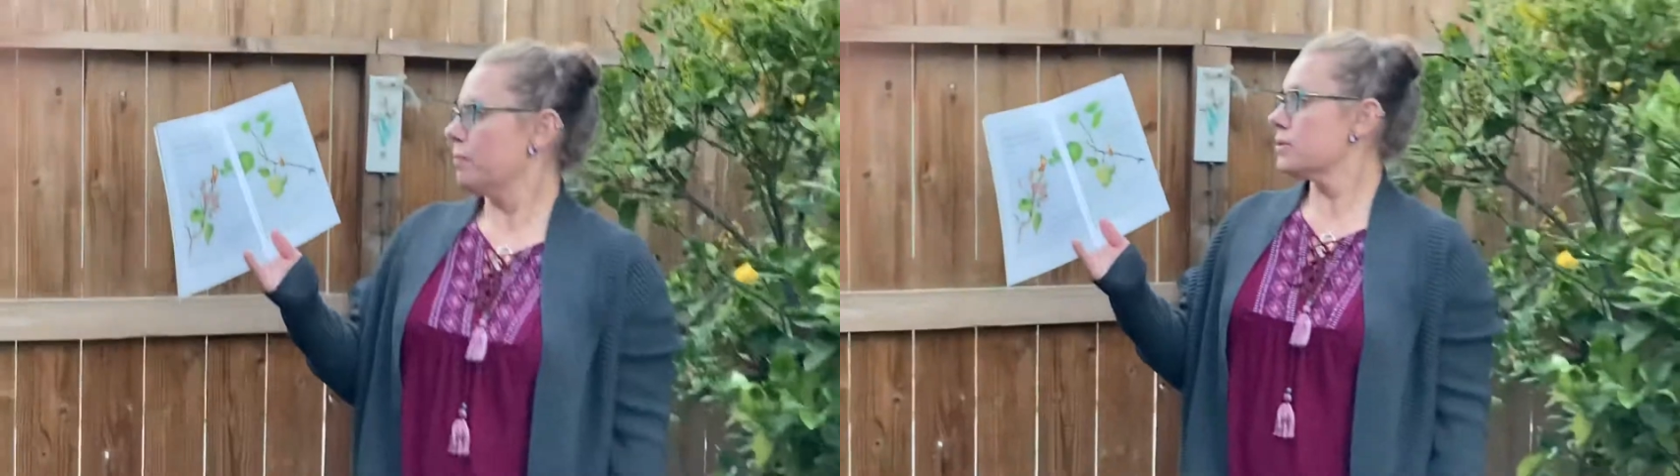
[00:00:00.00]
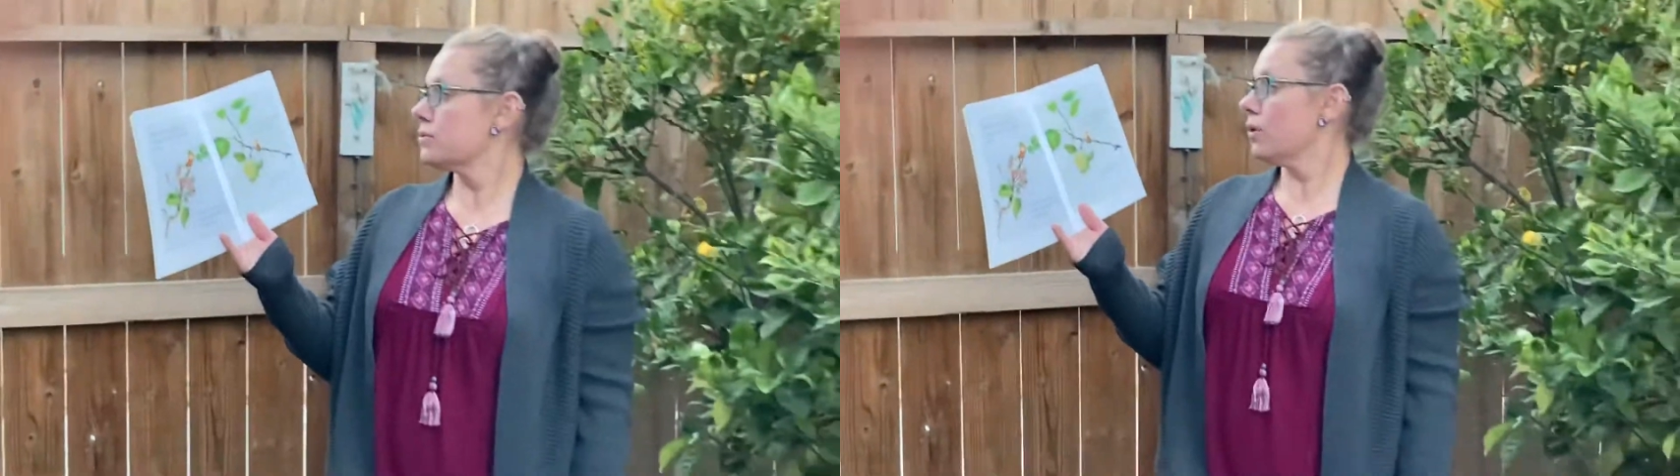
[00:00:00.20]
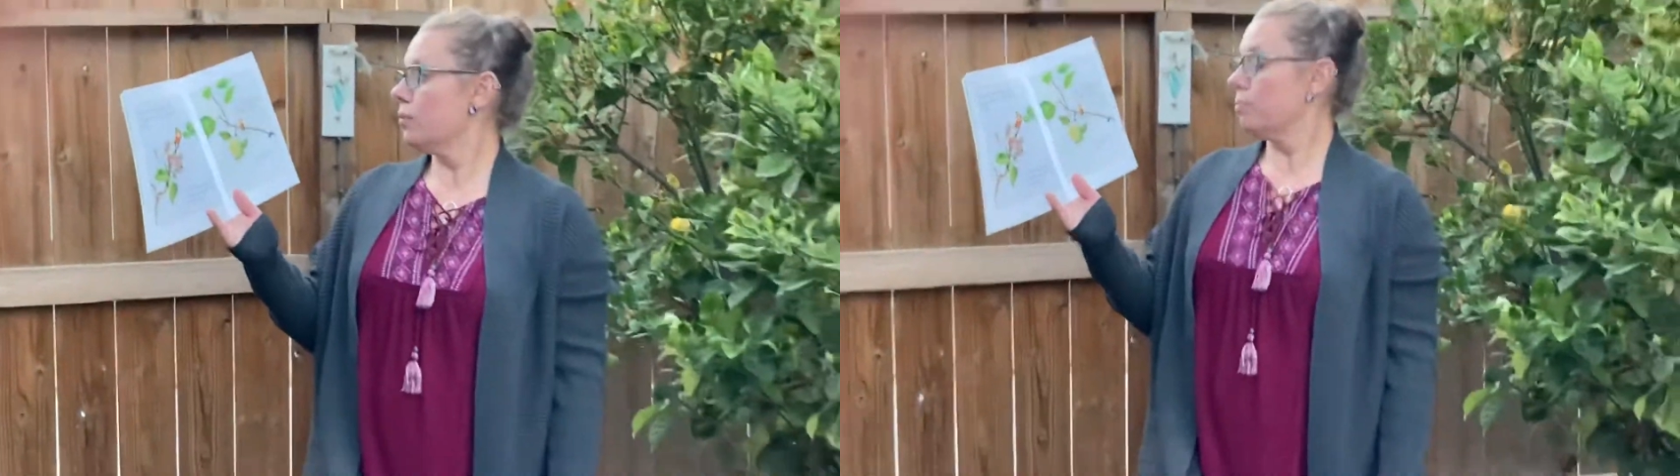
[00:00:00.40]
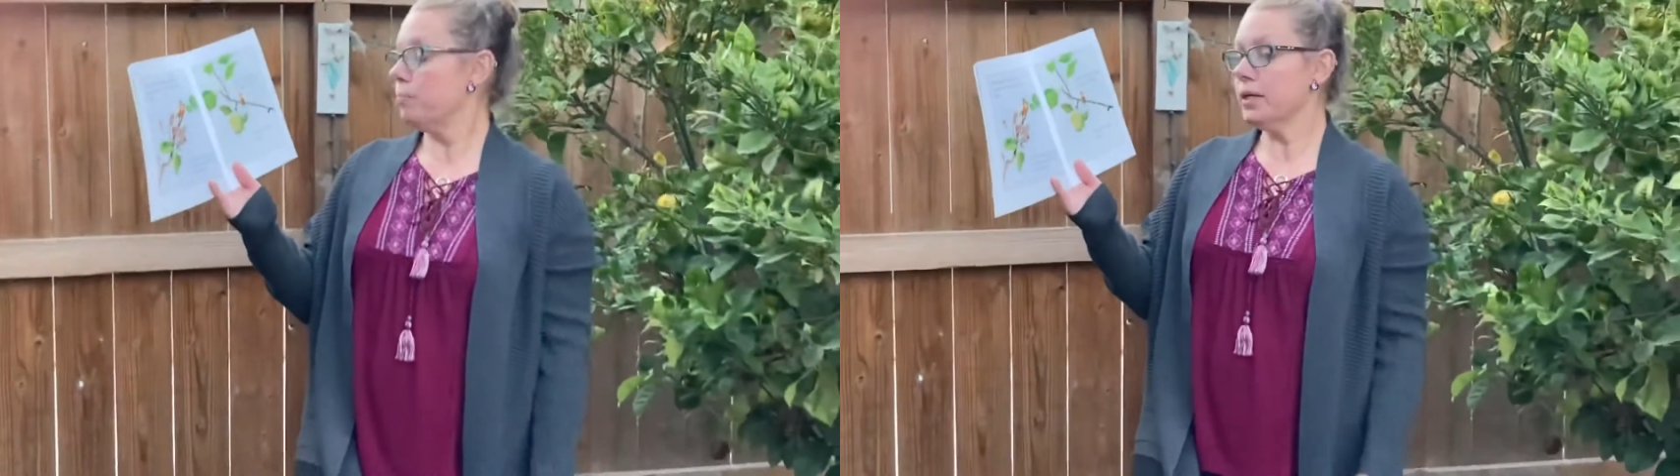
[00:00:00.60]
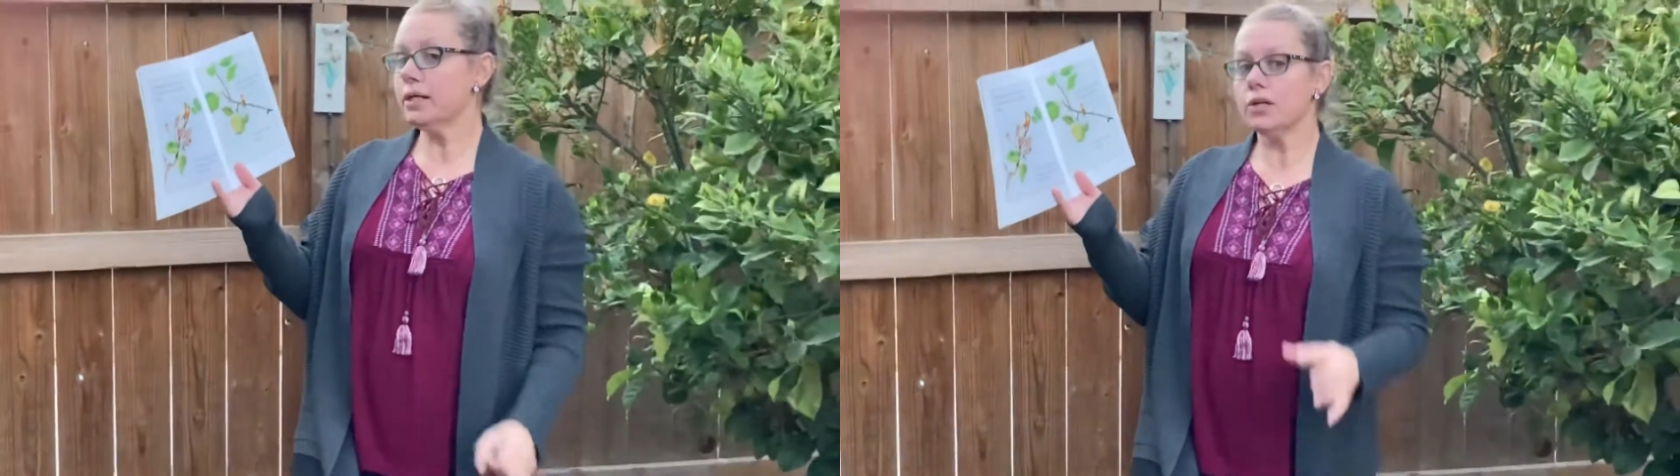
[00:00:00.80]
grow
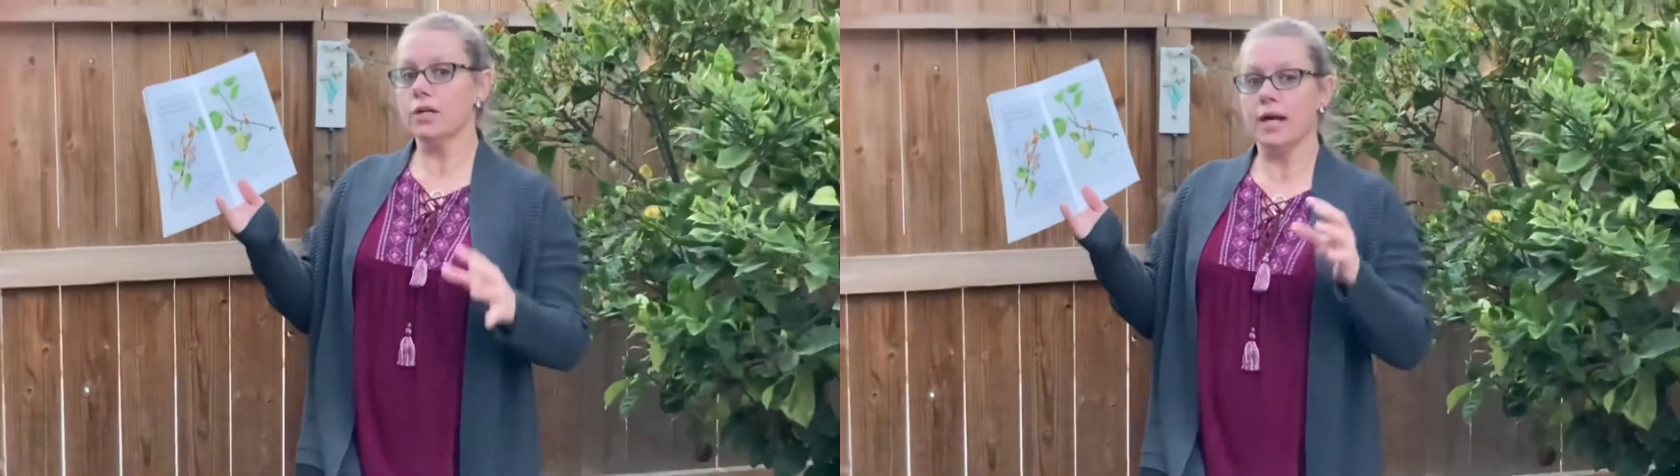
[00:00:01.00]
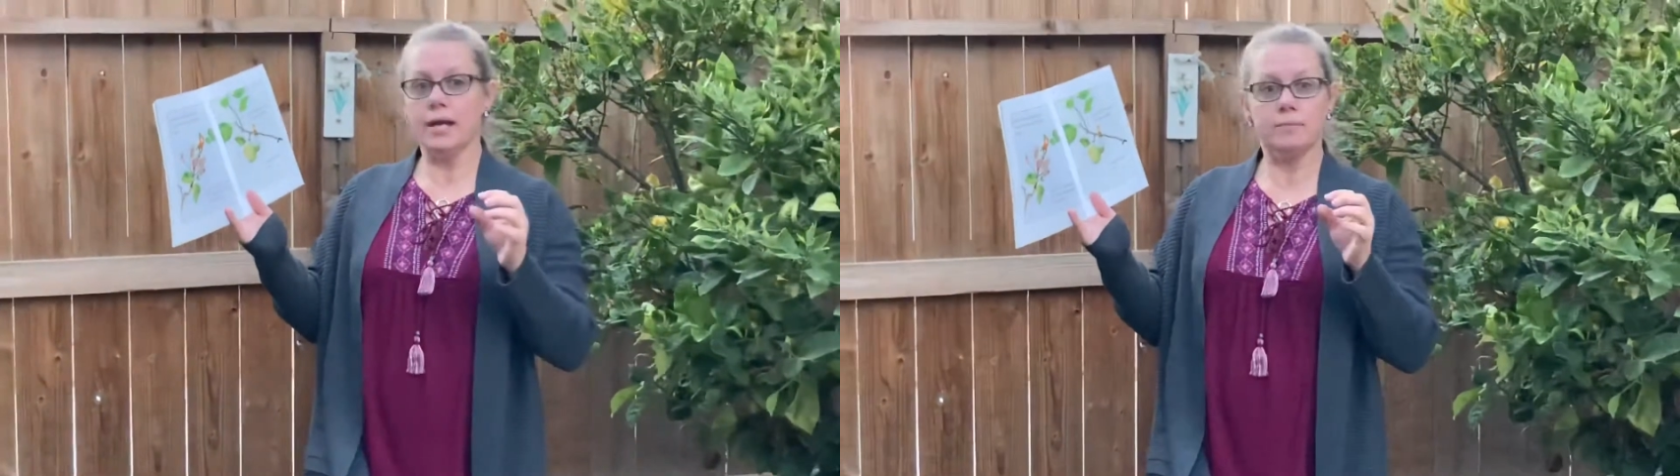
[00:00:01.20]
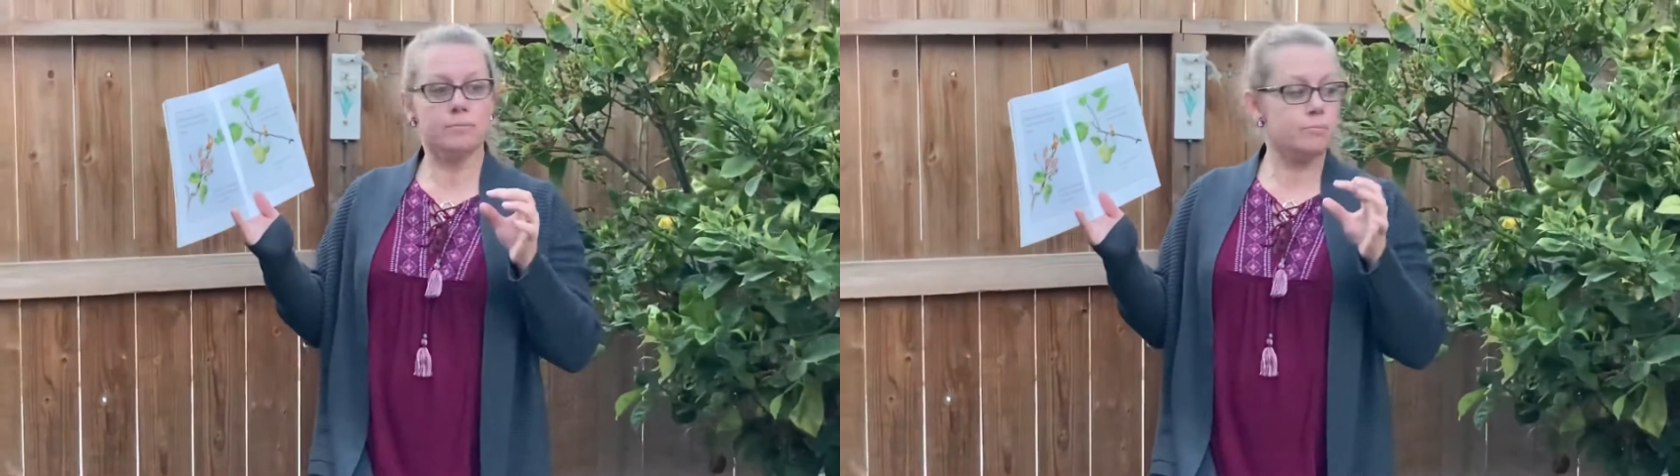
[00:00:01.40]
bigger and